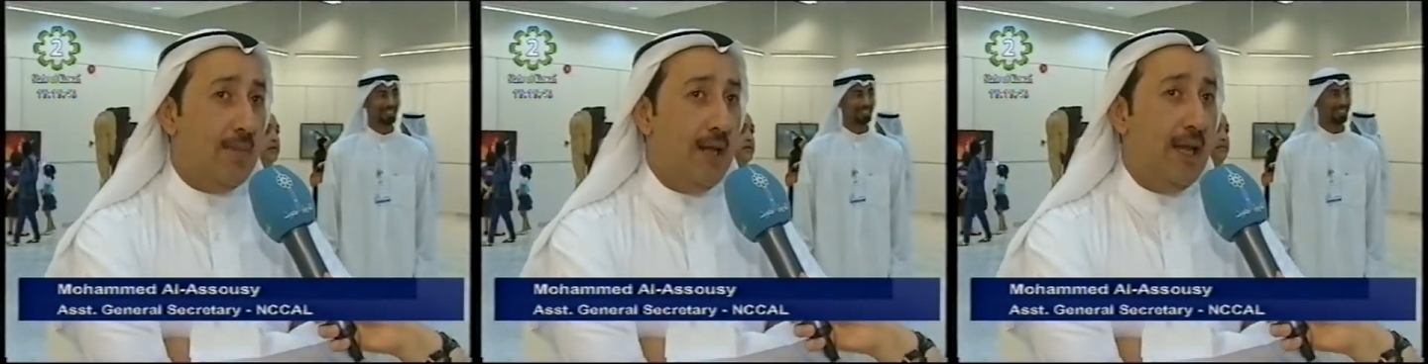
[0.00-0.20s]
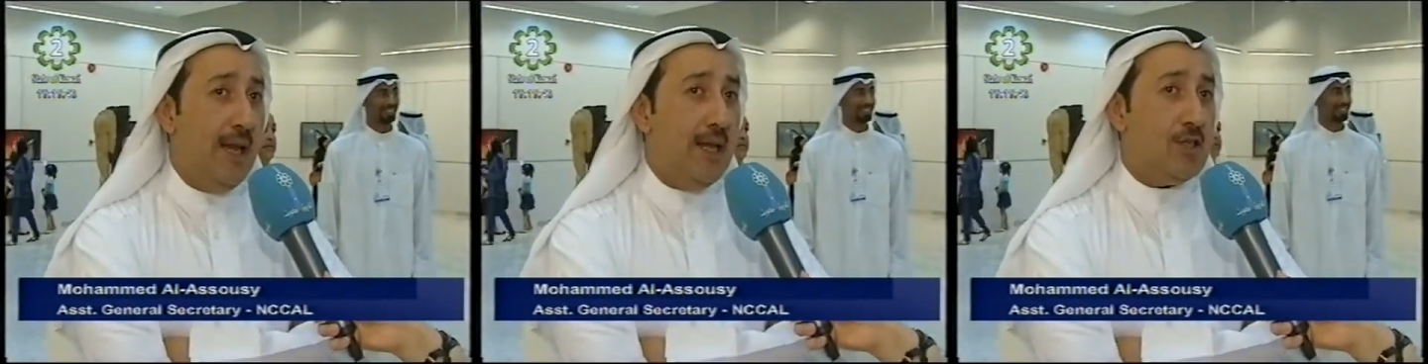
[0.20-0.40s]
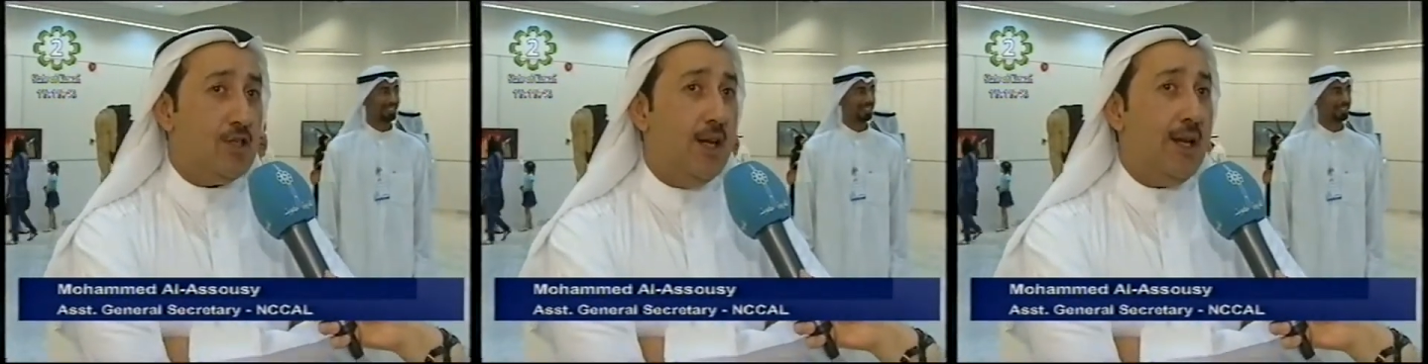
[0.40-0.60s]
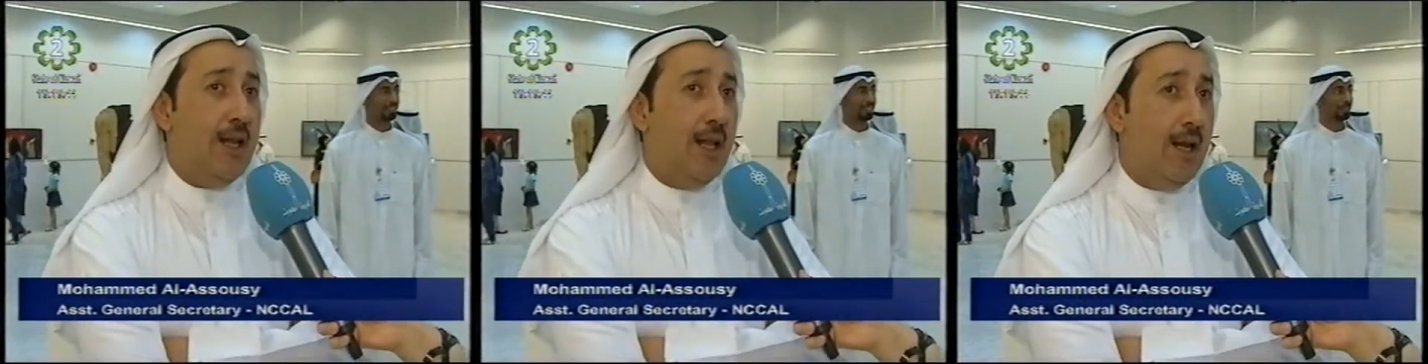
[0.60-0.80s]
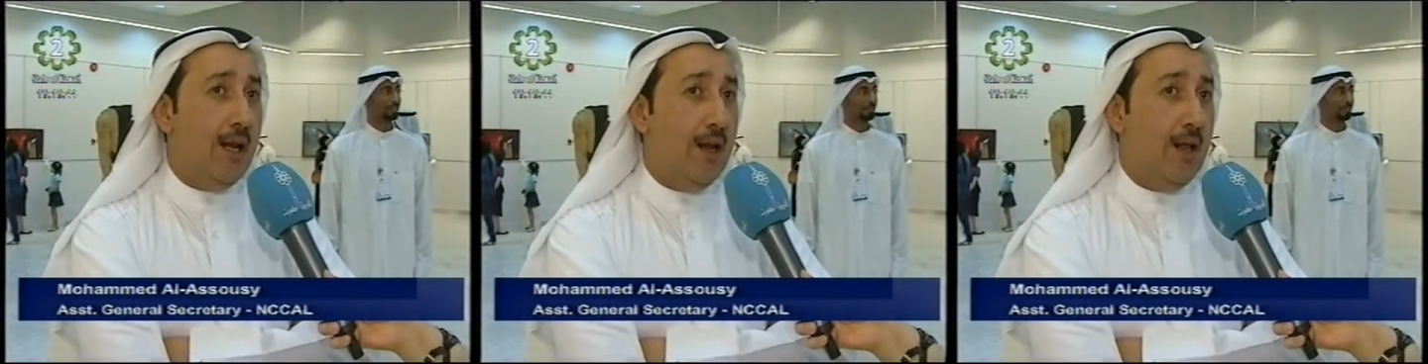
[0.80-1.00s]
be a
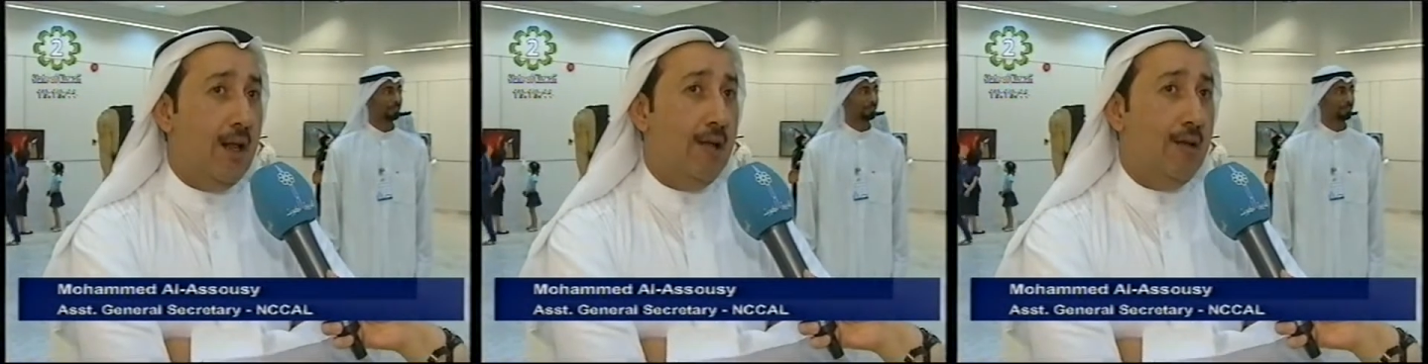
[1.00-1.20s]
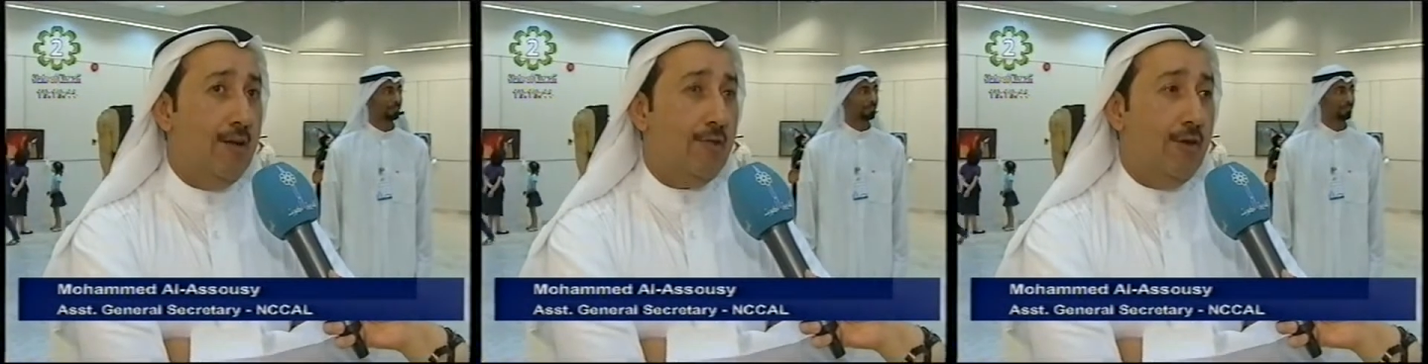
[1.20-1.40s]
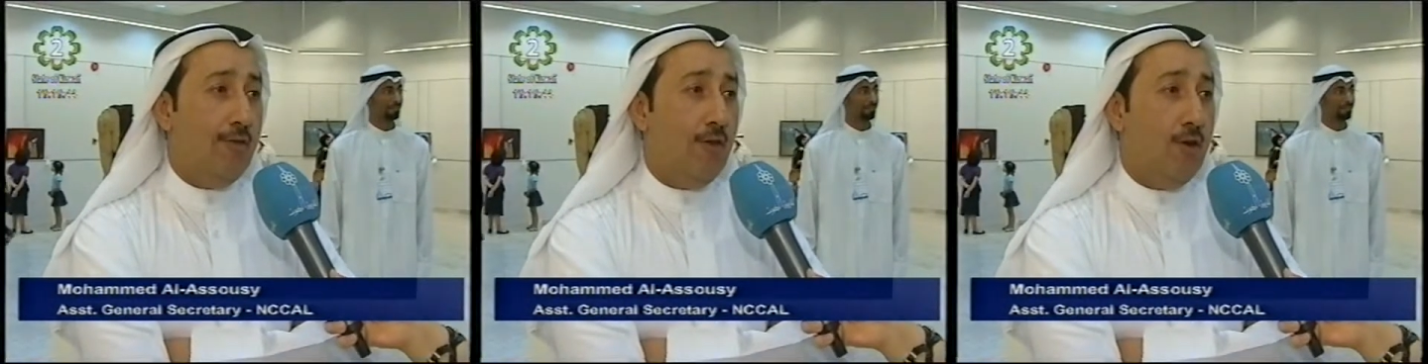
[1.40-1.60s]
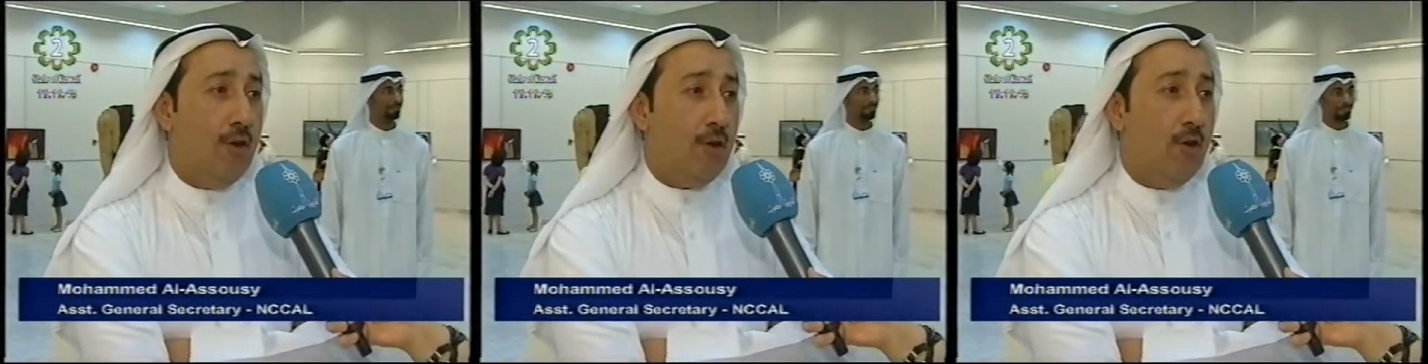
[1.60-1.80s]
channel for